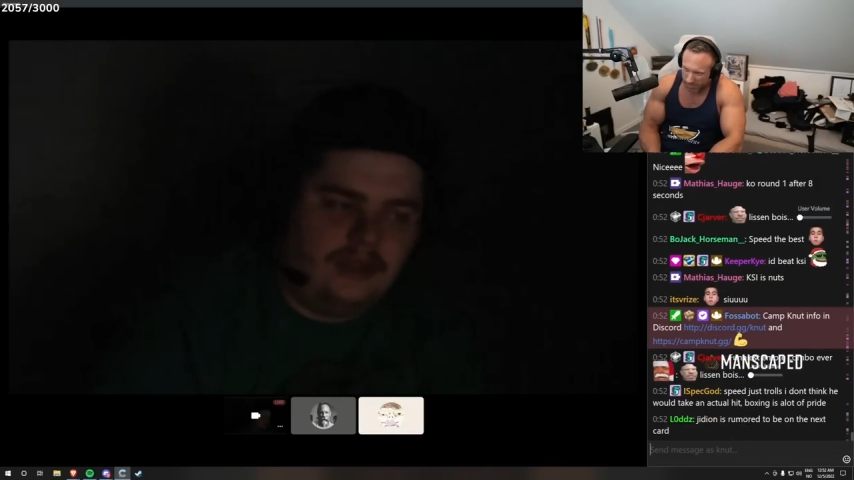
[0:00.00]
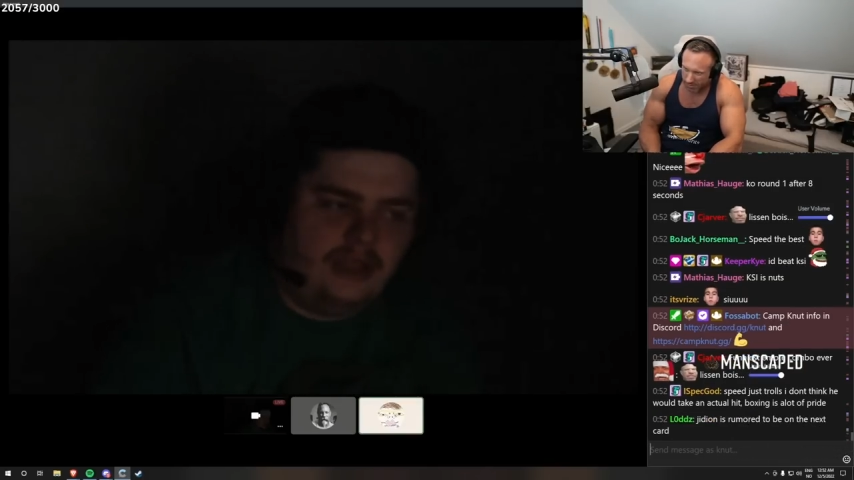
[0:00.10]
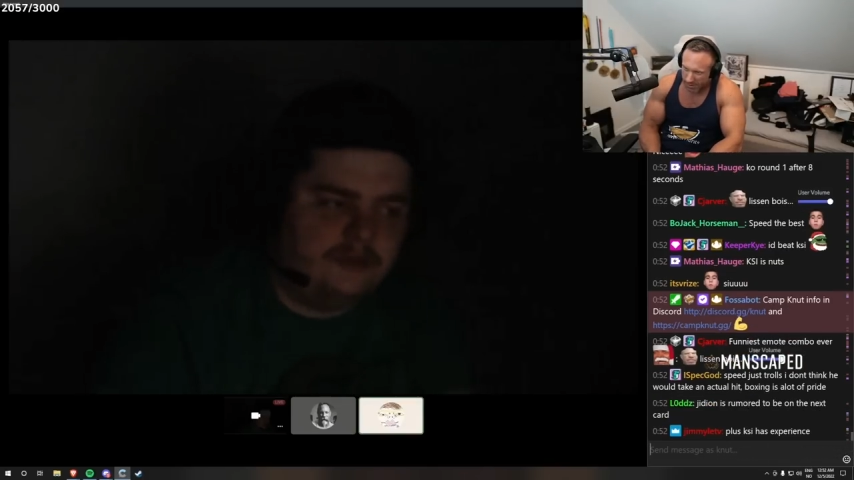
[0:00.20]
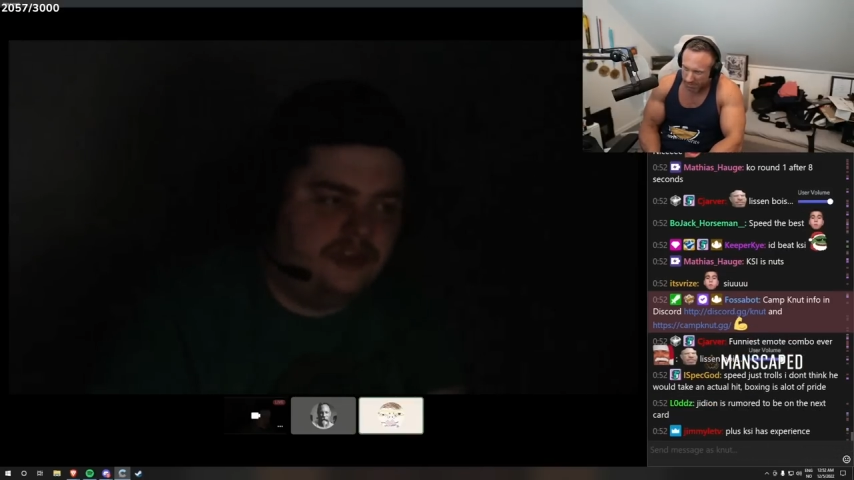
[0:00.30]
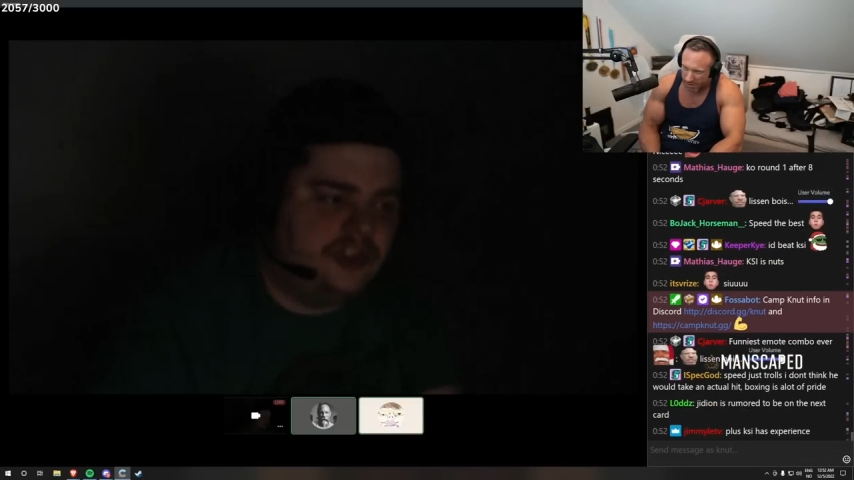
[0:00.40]

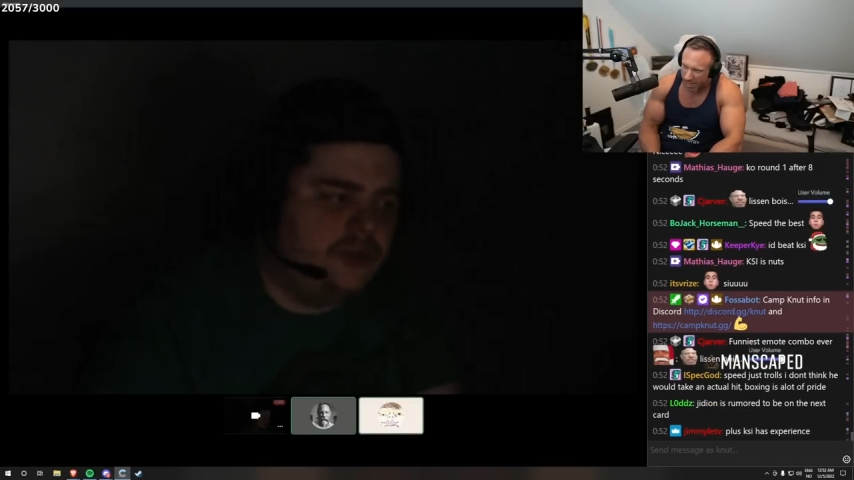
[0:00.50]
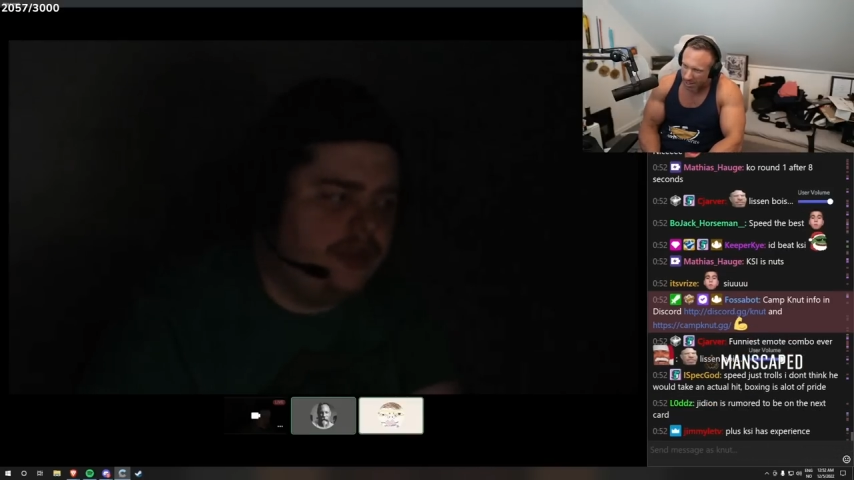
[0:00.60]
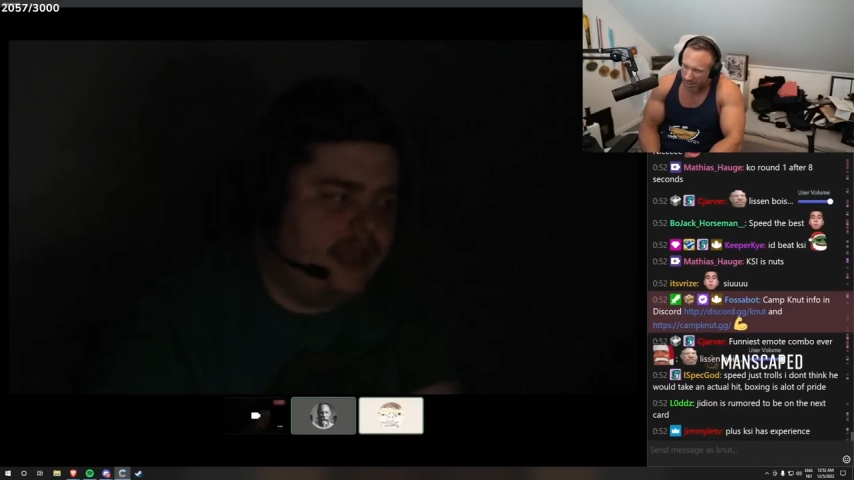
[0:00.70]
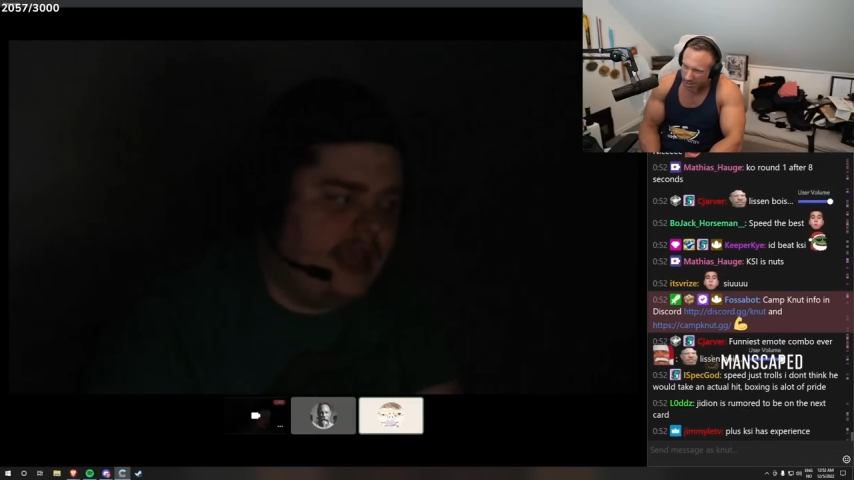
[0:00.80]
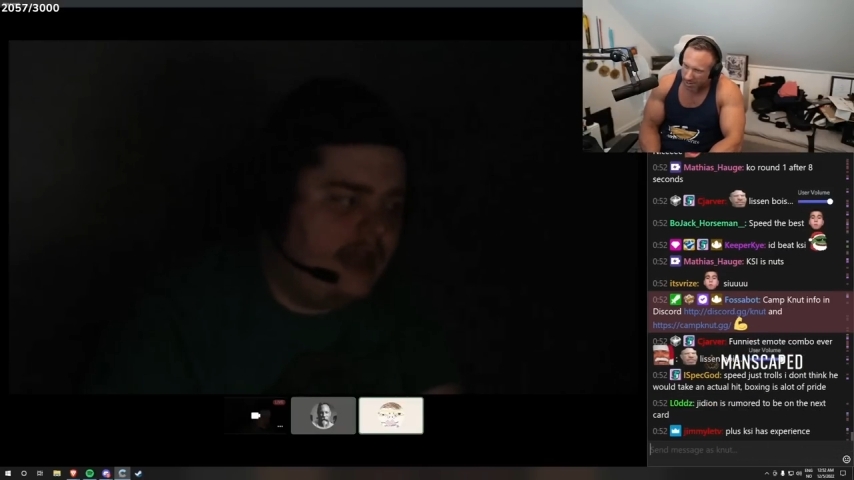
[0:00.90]
he has been
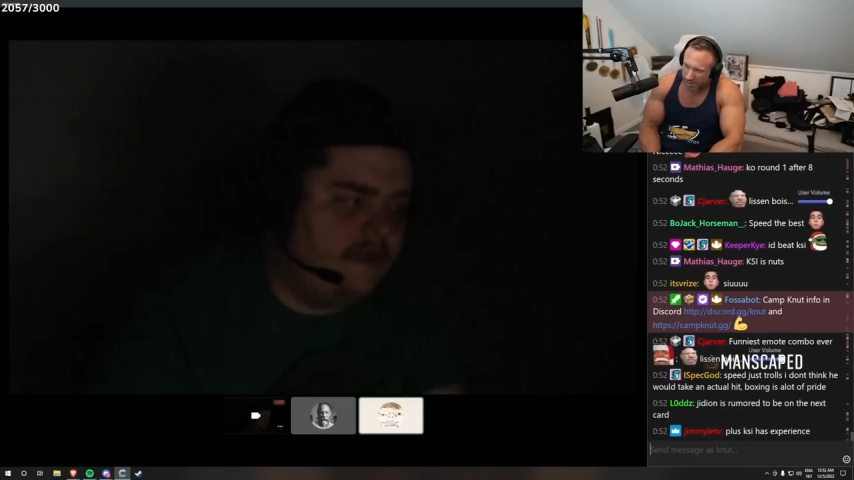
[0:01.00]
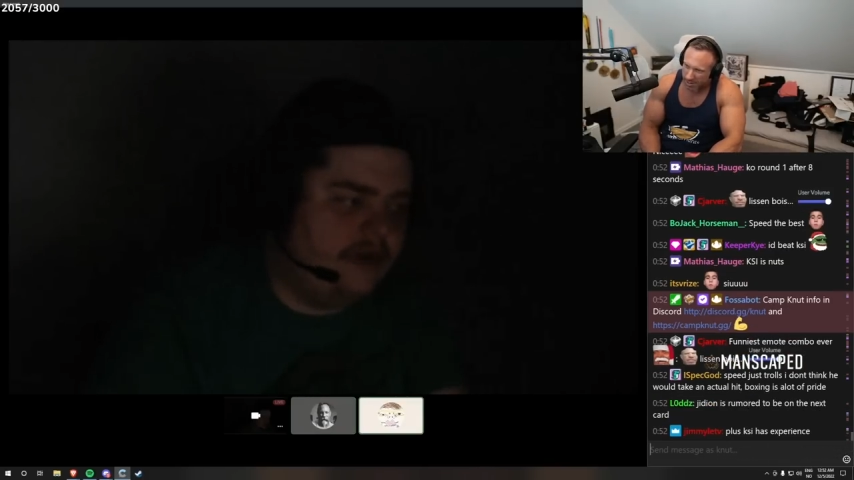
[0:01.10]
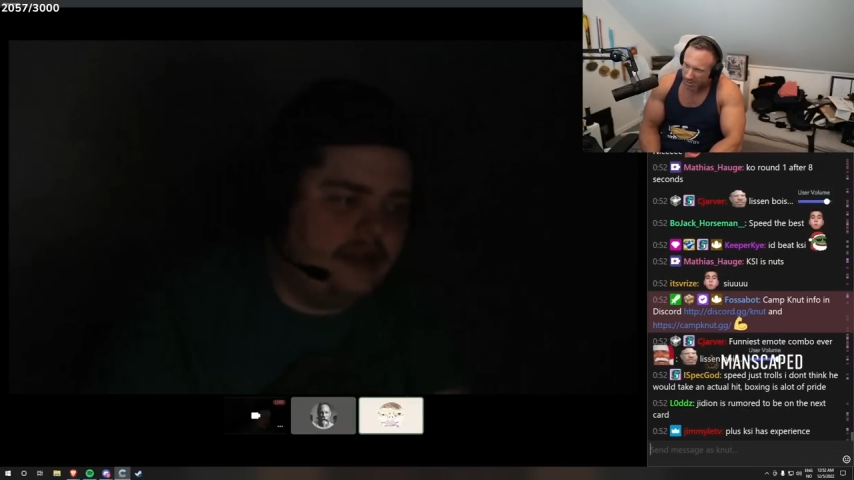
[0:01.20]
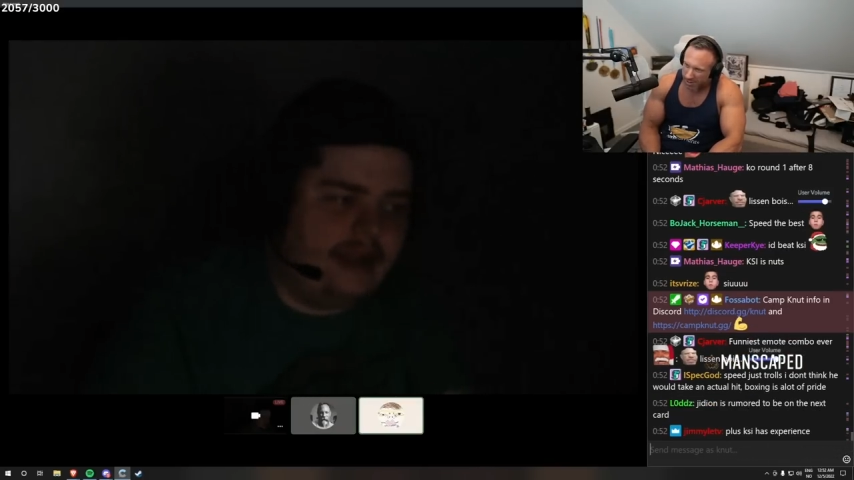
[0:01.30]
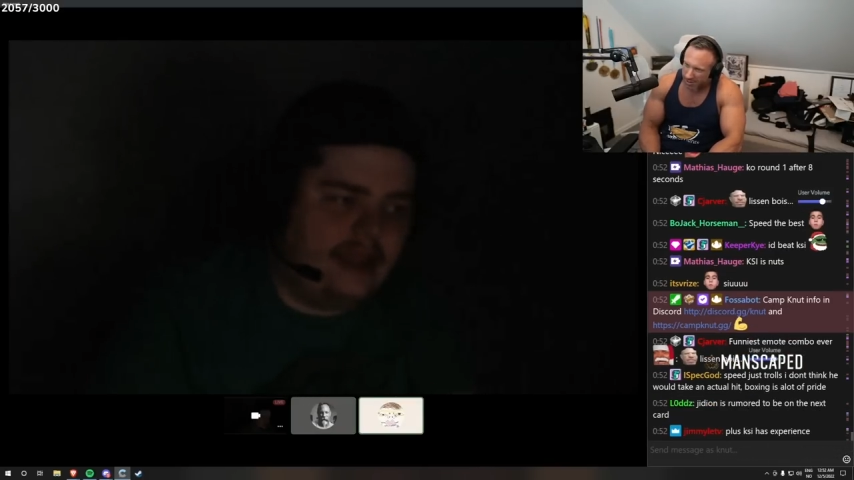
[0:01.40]
doing it
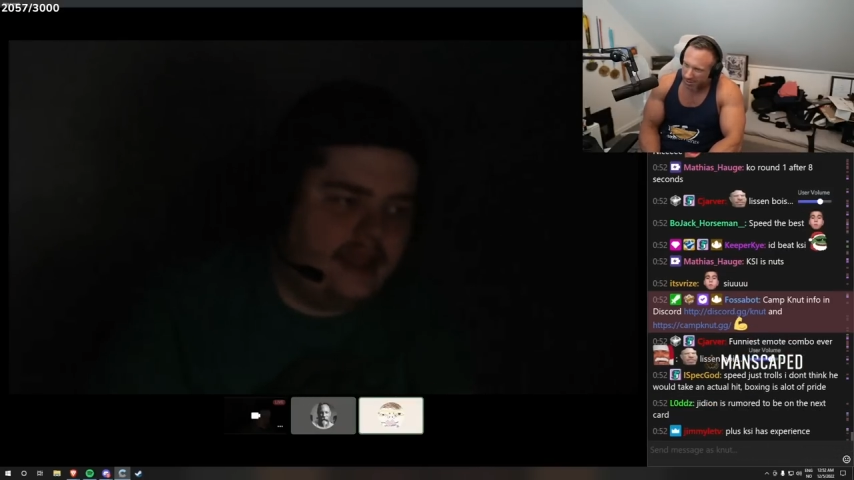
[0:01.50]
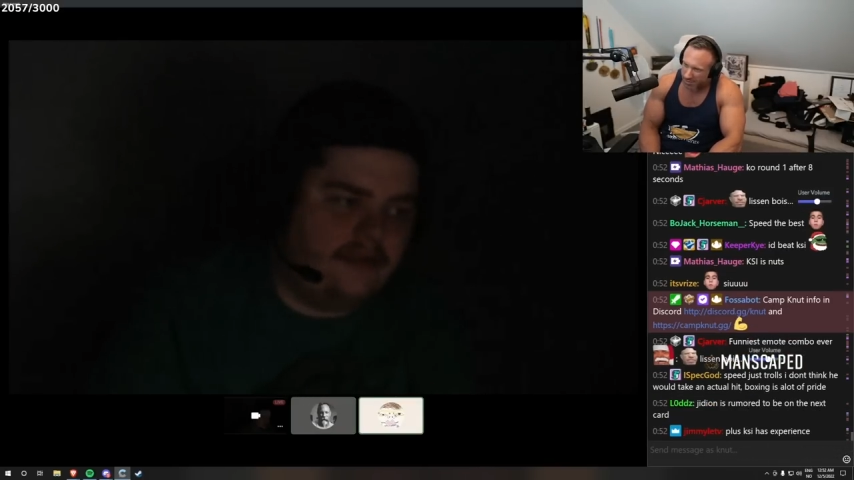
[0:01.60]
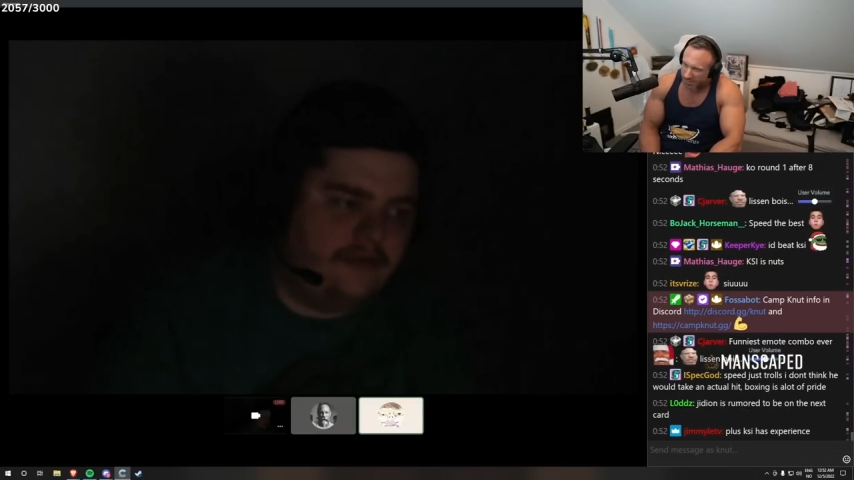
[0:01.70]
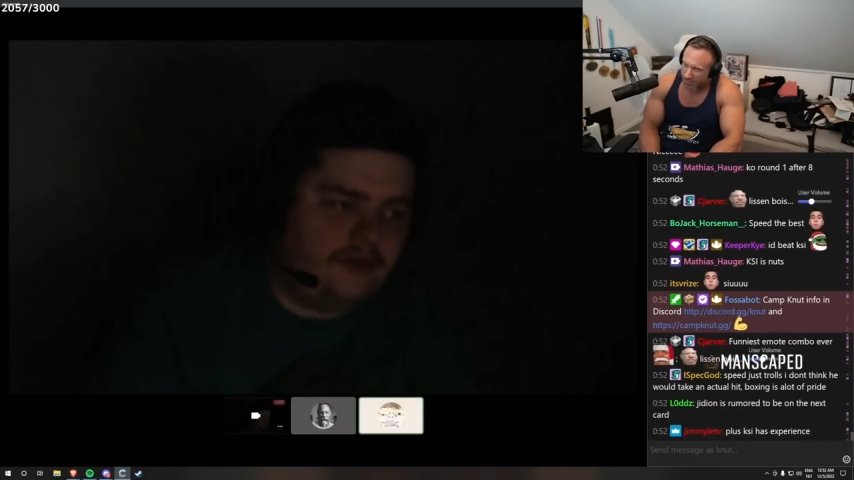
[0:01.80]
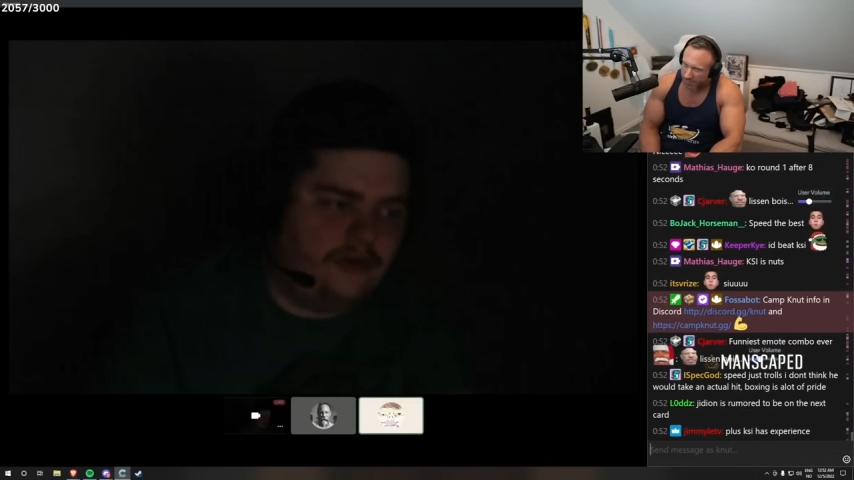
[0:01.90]
every
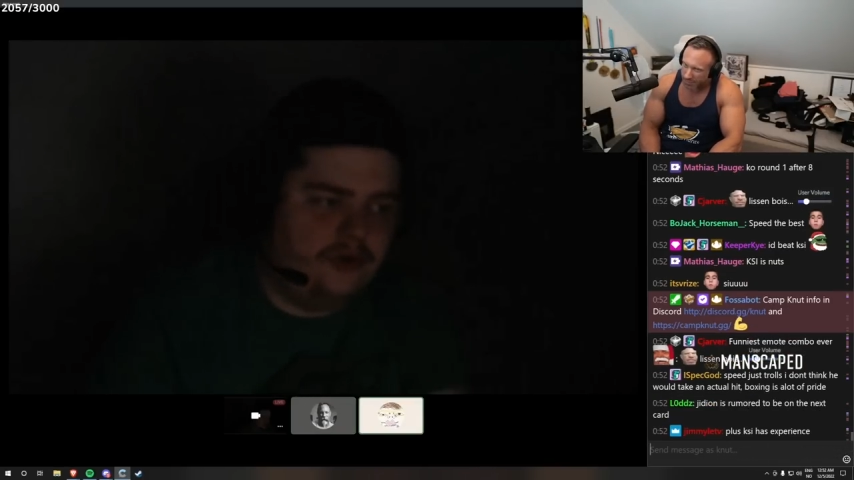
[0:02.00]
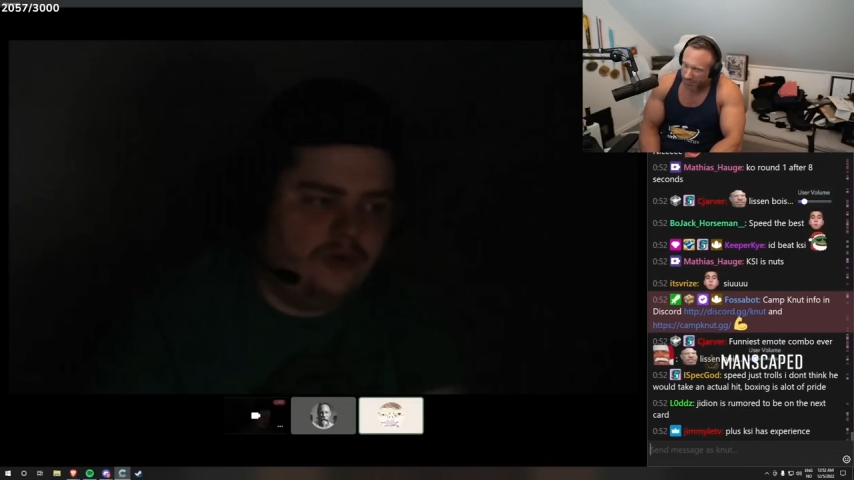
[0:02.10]
day for